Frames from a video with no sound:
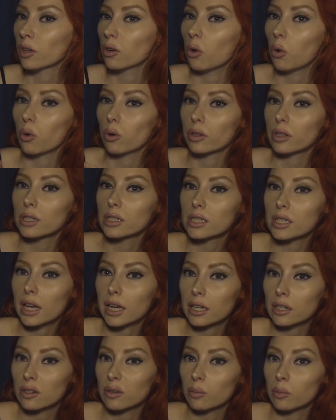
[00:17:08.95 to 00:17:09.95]
or this
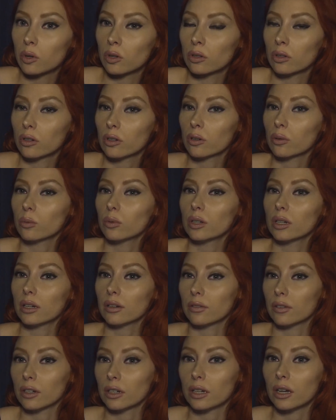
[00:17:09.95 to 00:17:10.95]
animal or
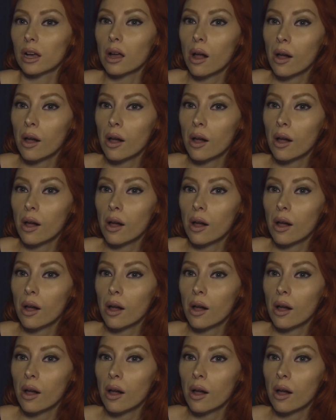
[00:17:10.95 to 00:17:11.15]
whatever,